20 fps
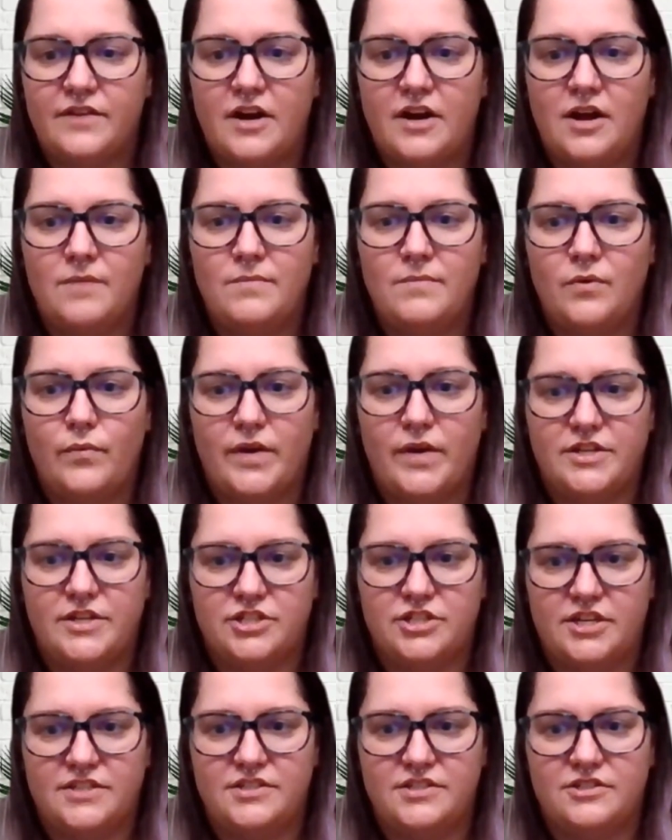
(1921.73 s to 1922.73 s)
from
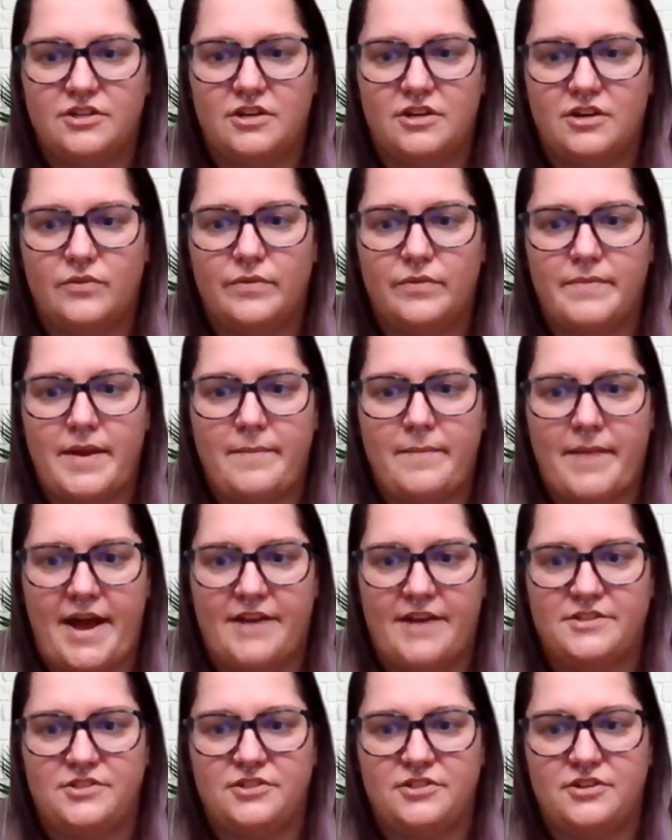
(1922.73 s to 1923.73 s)
Westchester with my
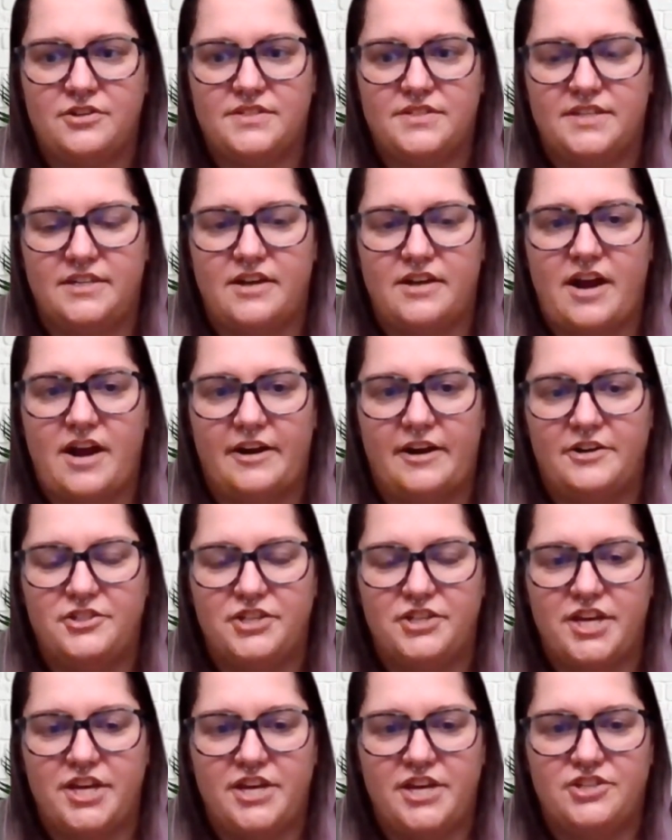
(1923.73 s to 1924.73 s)
master's in higher
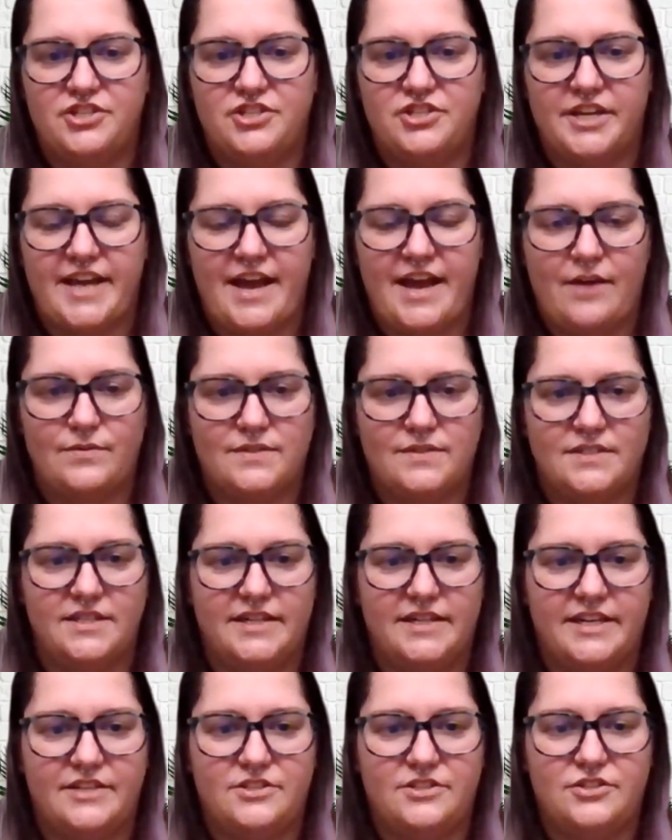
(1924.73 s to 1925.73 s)
education
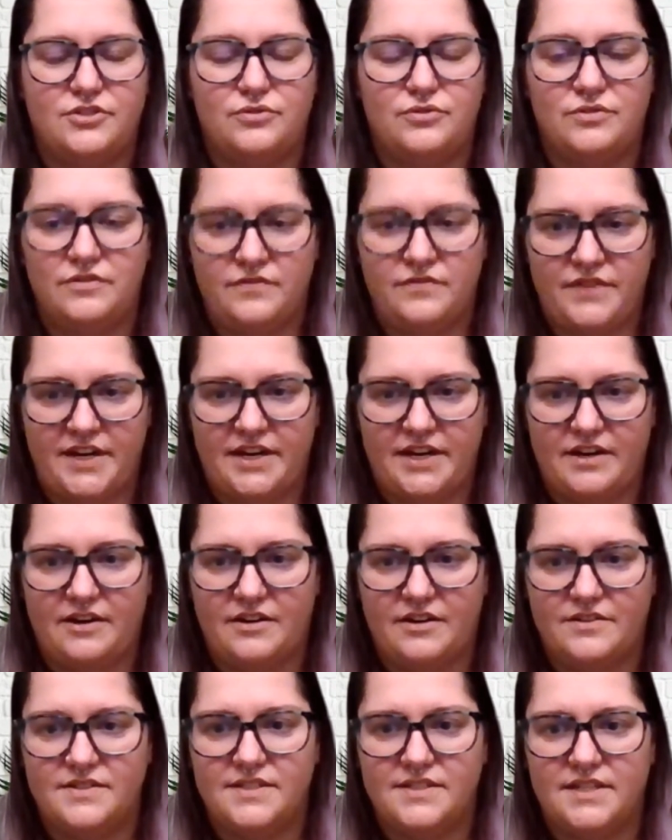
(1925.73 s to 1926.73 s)
counseling and student
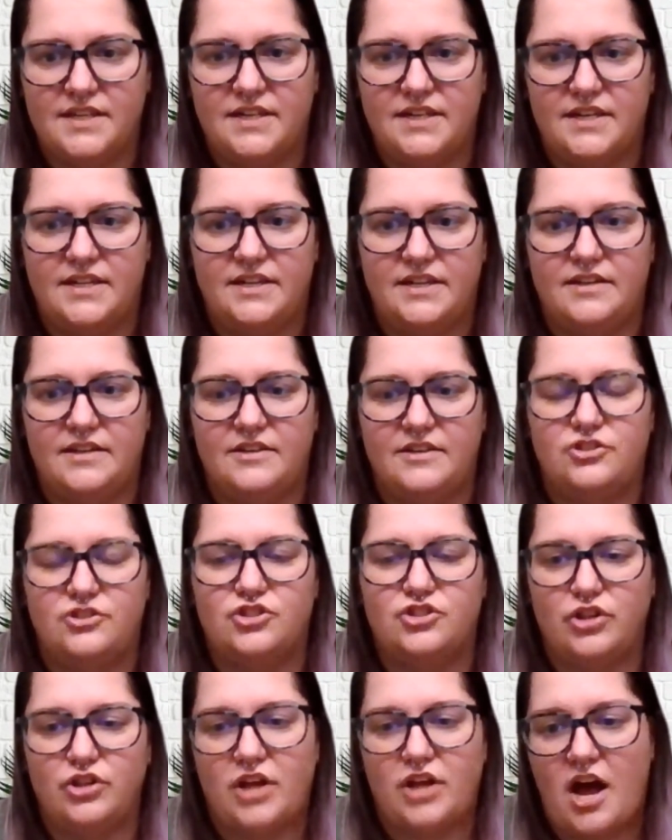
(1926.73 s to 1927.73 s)
affairs in
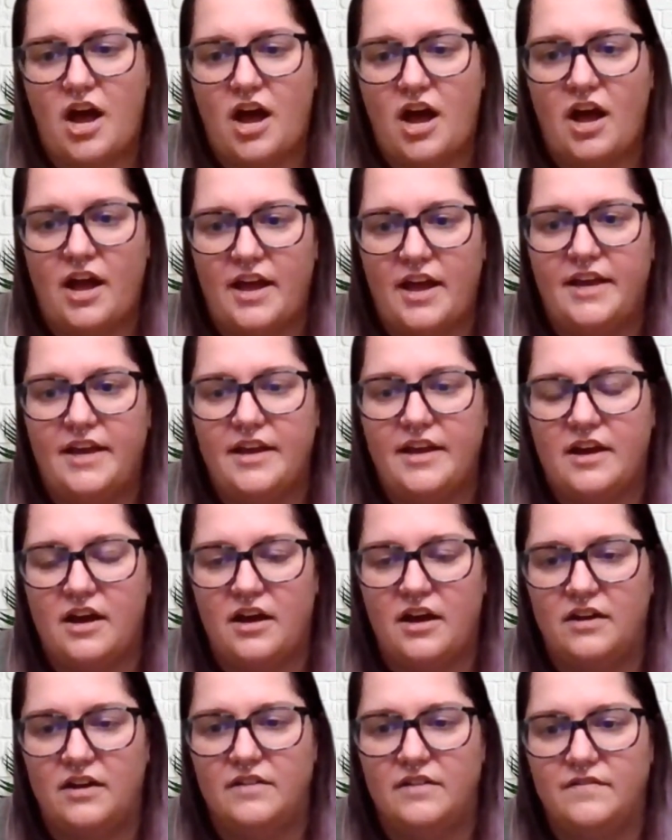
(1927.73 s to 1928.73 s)
July
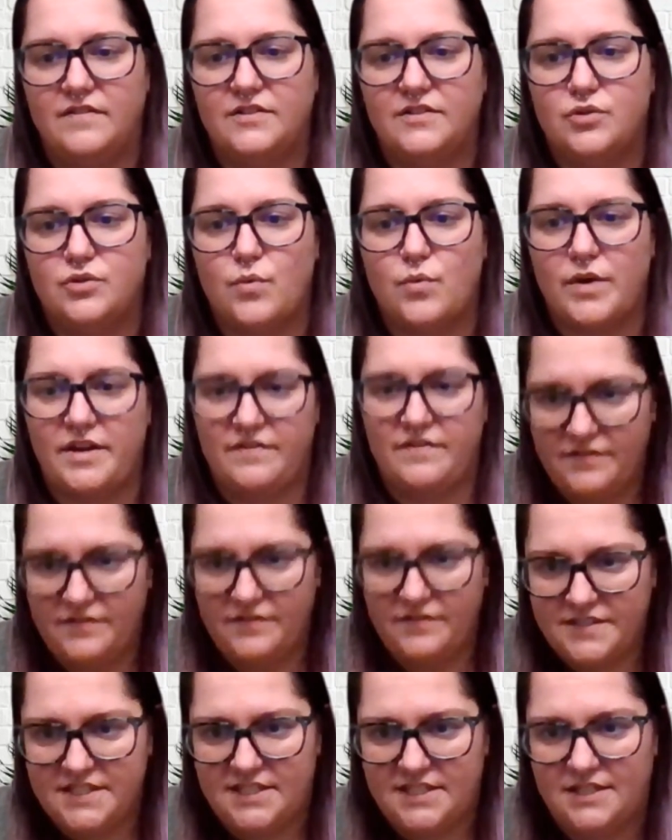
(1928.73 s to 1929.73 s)
of
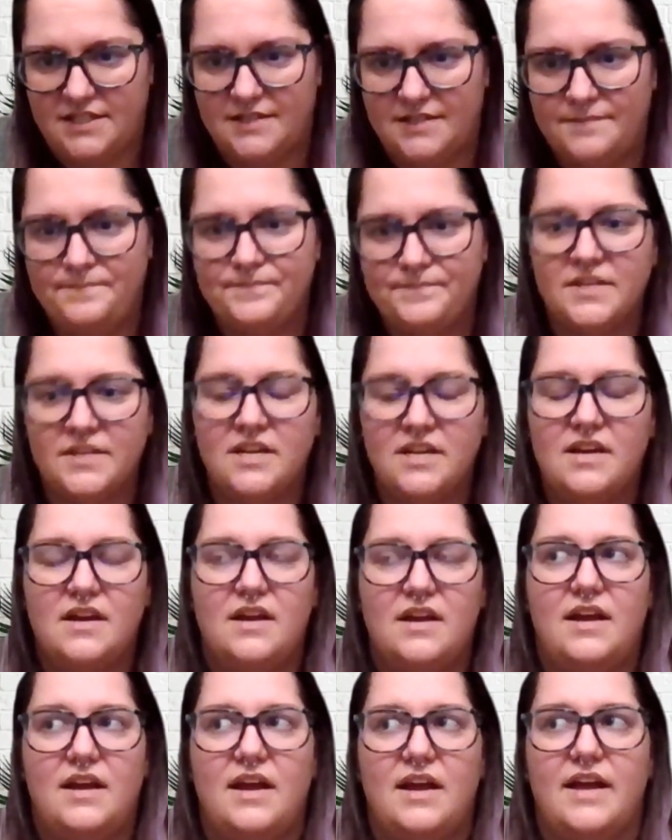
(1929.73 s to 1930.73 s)
2015.
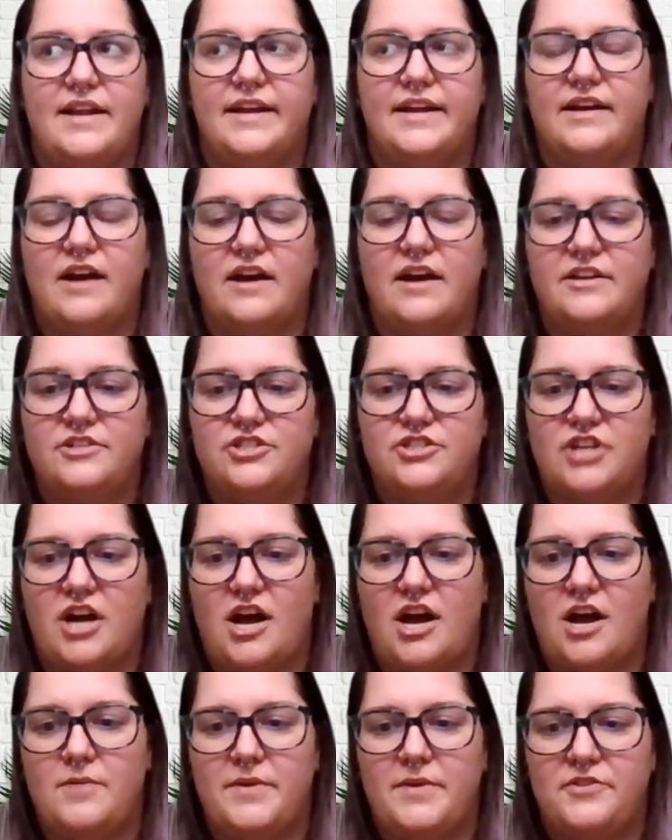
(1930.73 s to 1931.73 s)
And I got a
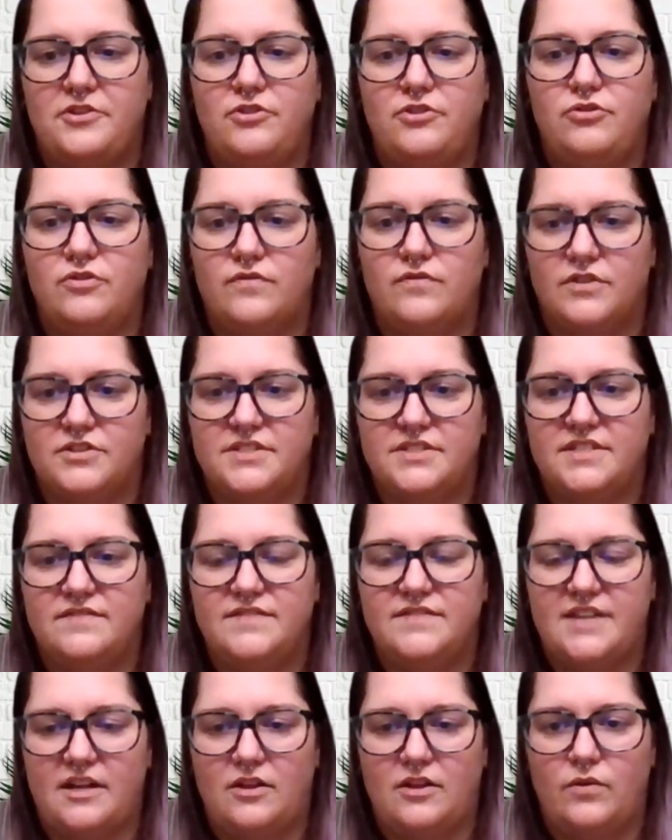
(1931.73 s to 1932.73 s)
job at the University of
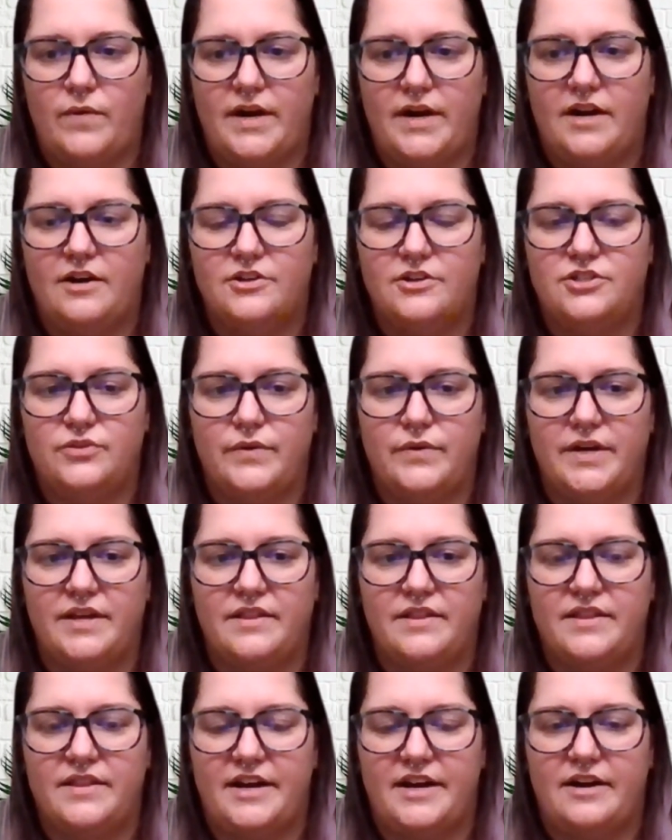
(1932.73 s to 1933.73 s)
Delaware
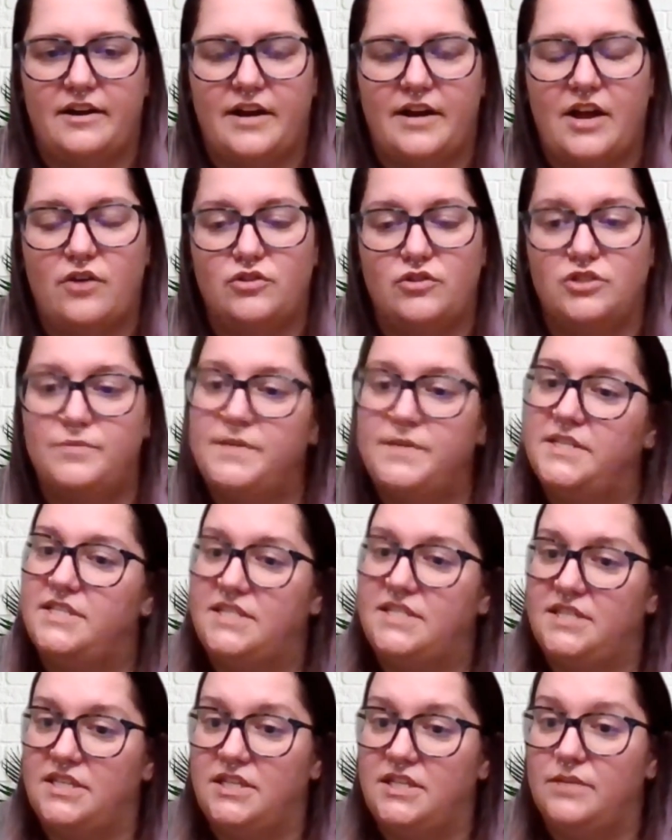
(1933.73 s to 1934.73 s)
doing their
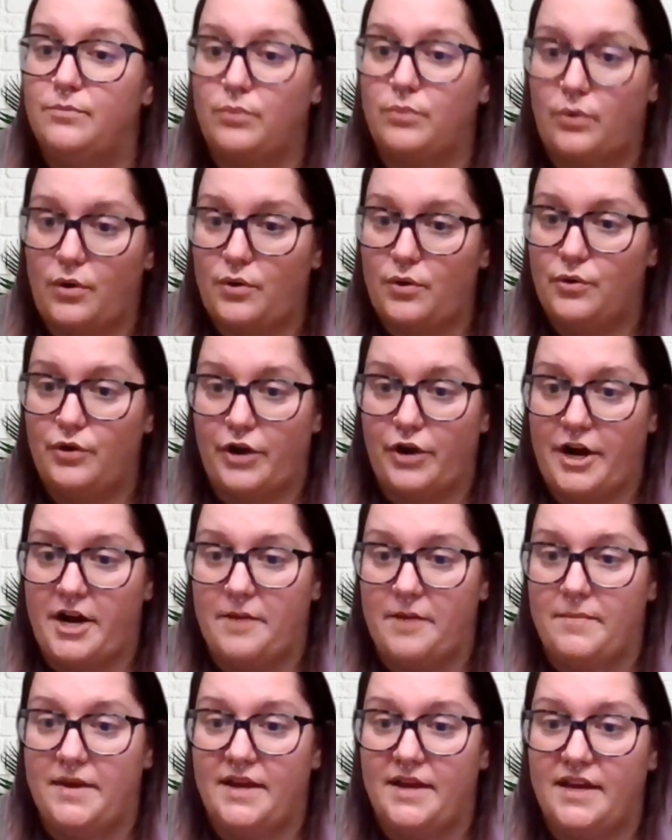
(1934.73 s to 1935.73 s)
LGBT
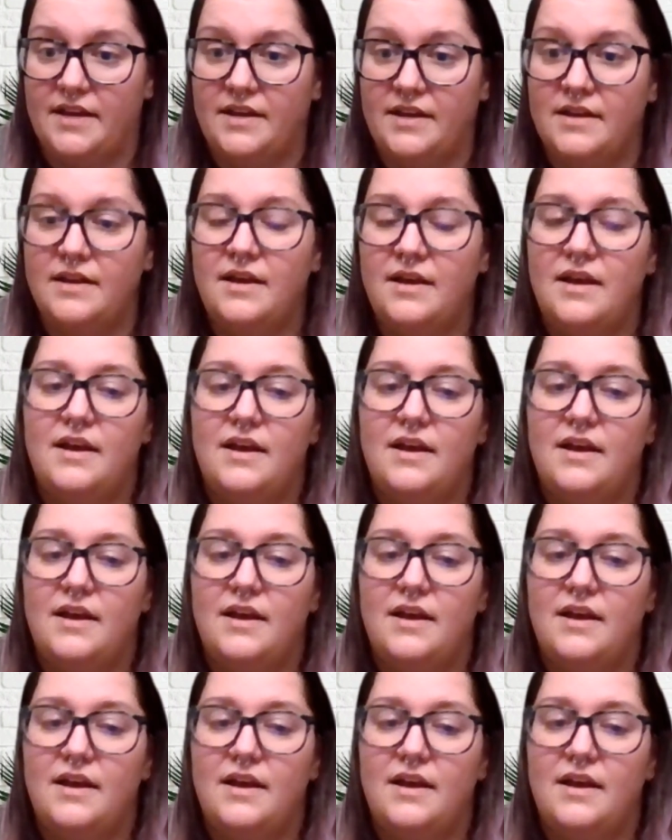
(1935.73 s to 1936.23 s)
programming.